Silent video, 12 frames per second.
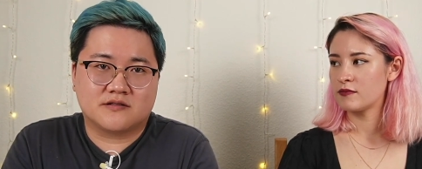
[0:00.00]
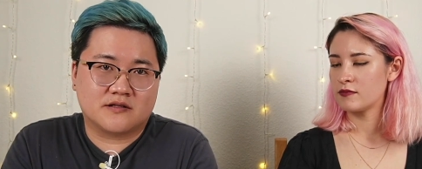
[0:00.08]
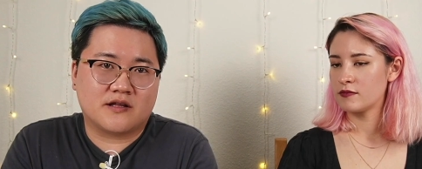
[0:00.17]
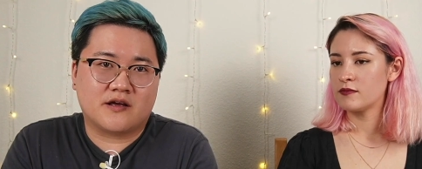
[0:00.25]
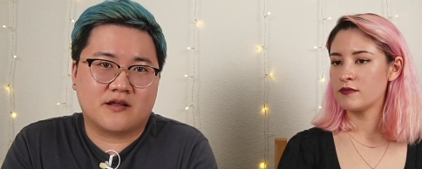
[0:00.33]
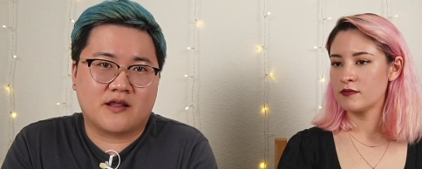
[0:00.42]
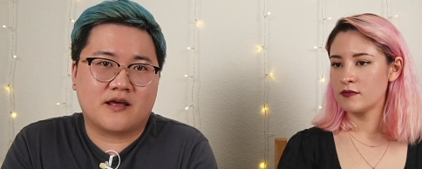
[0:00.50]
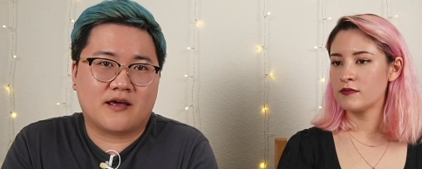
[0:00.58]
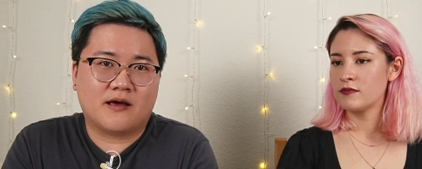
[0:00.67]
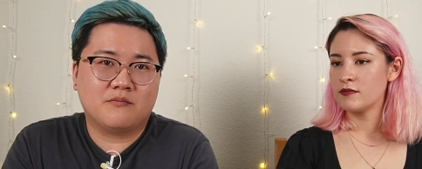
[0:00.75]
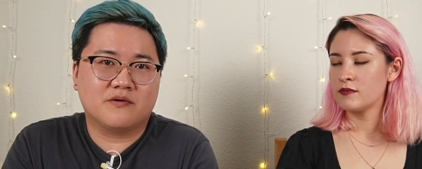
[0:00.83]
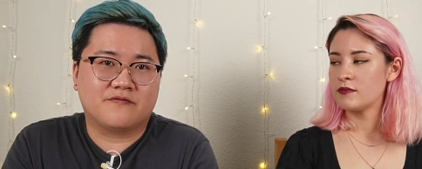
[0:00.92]
Speaker 1: They they
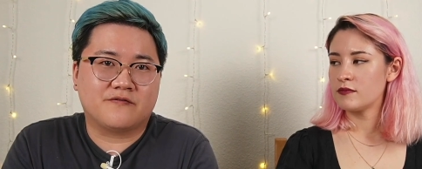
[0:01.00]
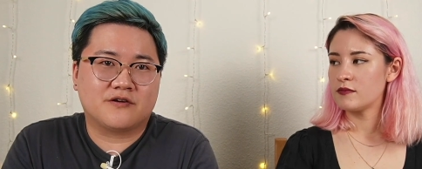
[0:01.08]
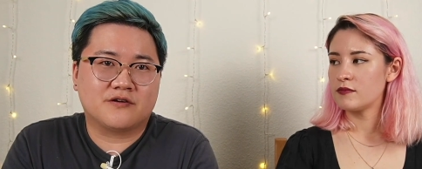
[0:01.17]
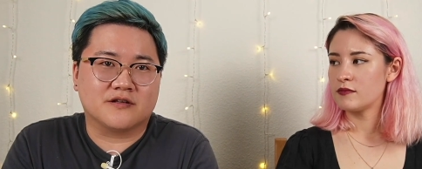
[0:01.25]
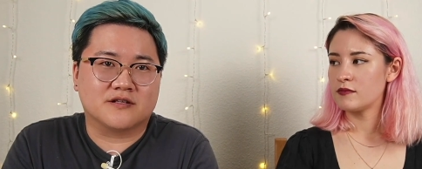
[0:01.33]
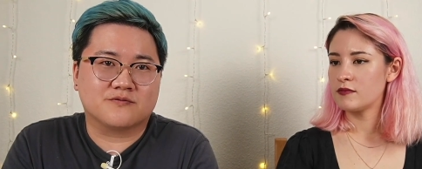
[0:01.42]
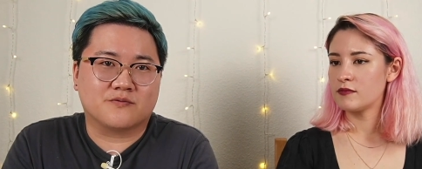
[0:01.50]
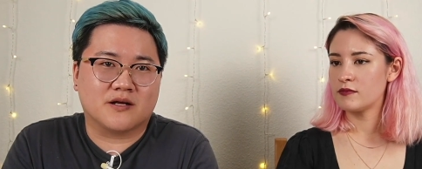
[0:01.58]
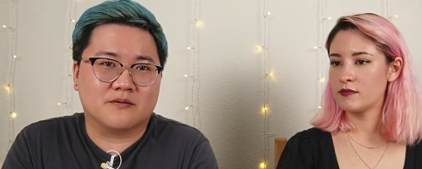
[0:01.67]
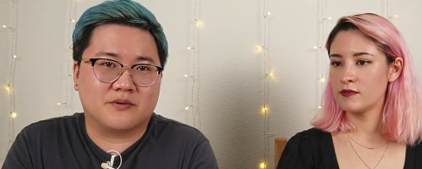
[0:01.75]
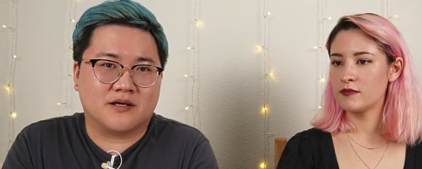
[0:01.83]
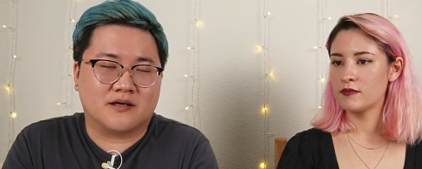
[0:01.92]
can be fearless
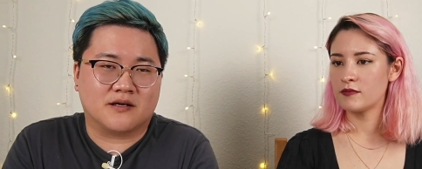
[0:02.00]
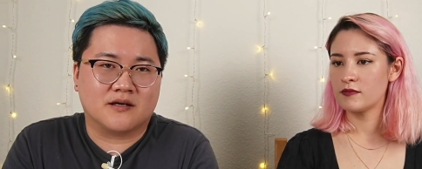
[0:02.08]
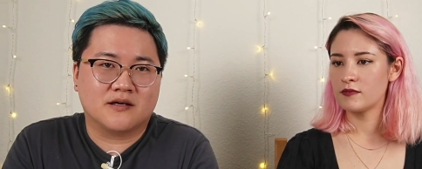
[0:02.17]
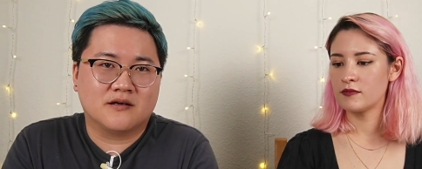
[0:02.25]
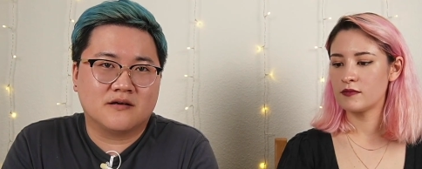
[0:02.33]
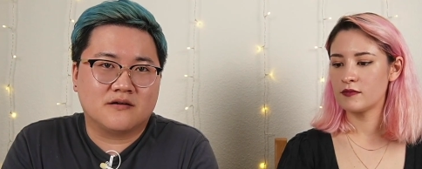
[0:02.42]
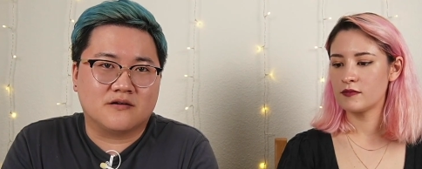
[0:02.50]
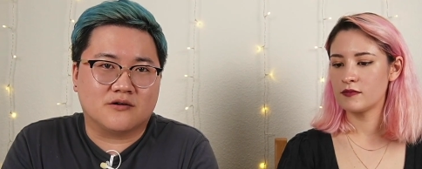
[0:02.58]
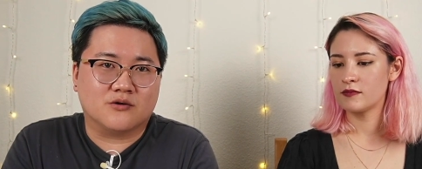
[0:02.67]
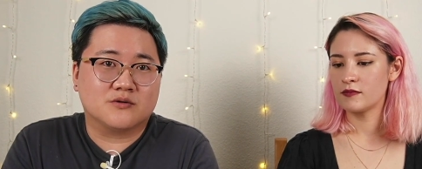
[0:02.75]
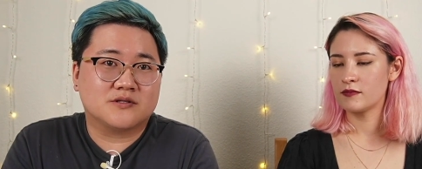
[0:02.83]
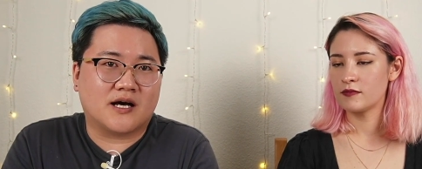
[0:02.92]
while being you
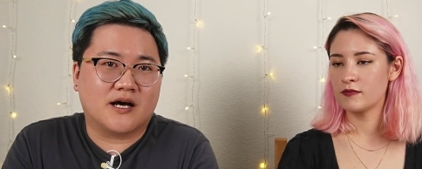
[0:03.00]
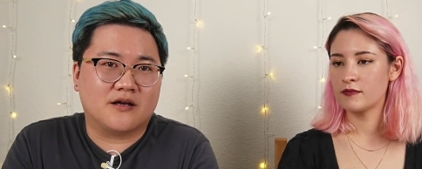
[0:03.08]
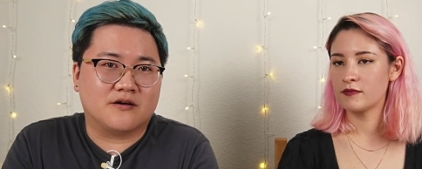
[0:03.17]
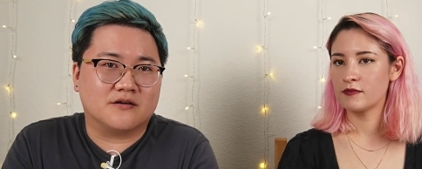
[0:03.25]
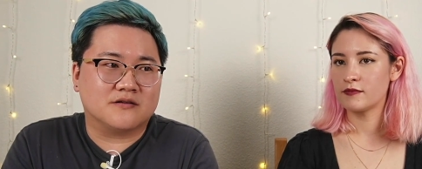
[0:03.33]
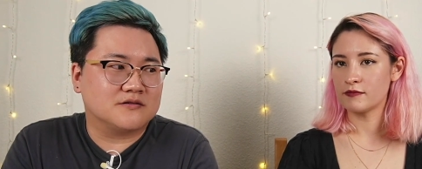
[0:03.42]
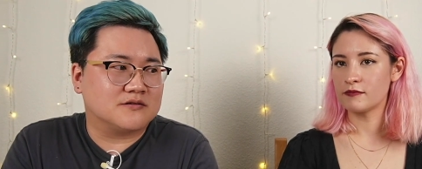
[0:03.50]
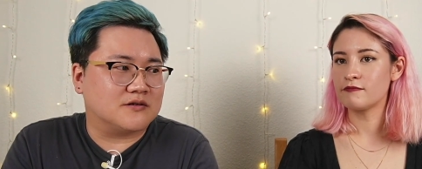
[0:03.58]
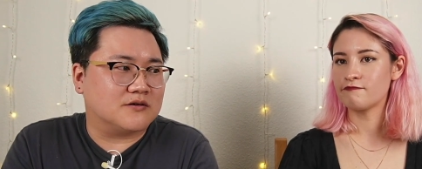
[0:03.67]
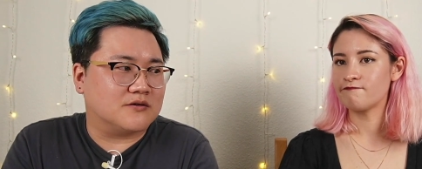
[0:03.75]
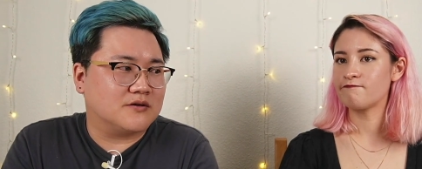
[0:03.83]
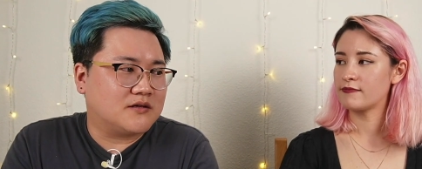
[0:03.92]
know tired
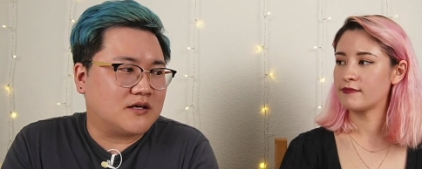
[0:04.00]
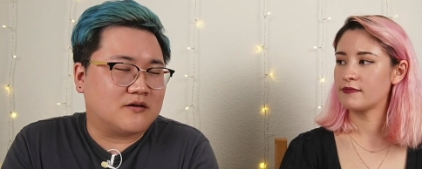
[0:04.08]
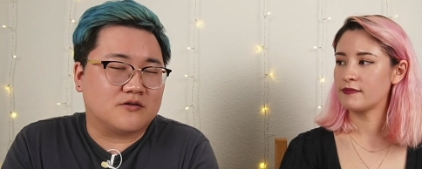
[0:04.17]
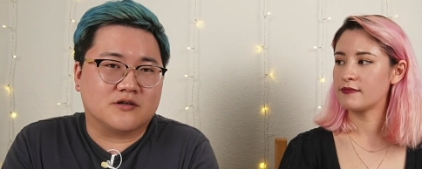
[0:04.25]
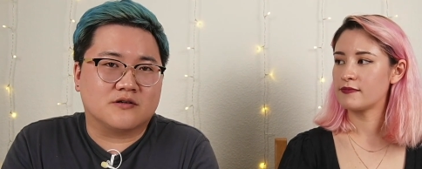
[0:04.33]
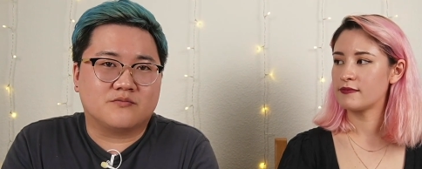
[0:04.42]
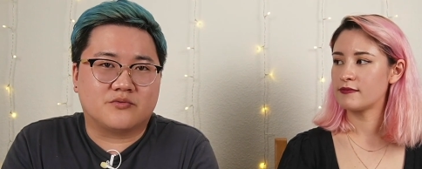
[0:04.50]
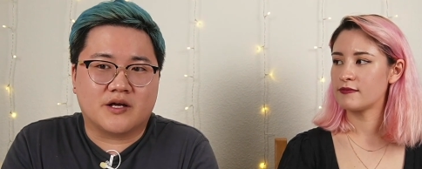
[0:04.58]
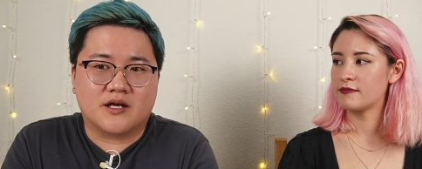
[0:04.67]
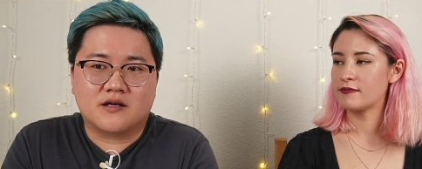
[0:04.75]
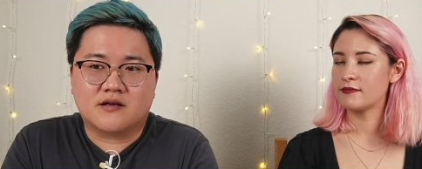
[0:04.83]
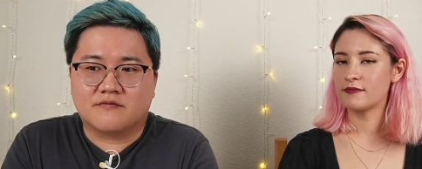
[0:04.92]
so take a good
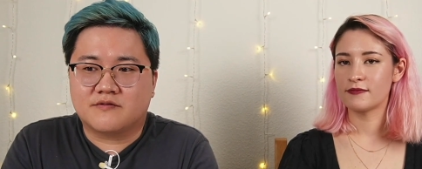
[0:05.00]
break if